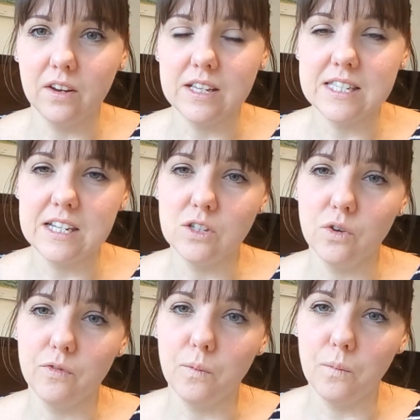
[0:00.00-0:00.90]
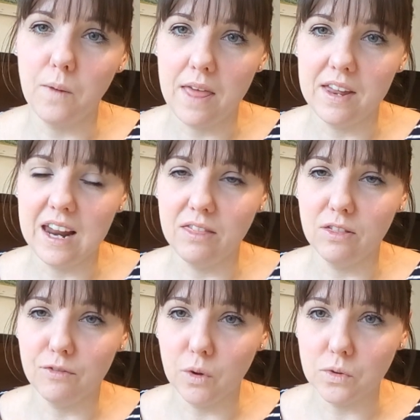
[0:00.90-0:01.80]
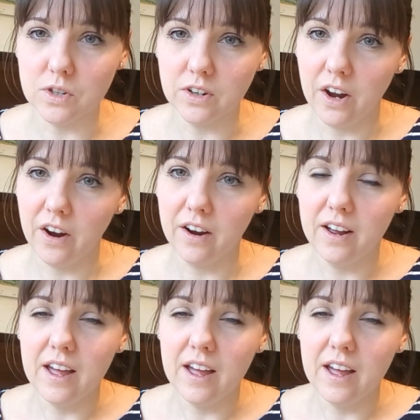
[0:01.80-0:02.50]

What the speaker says: you can see sort of where the length falls on her.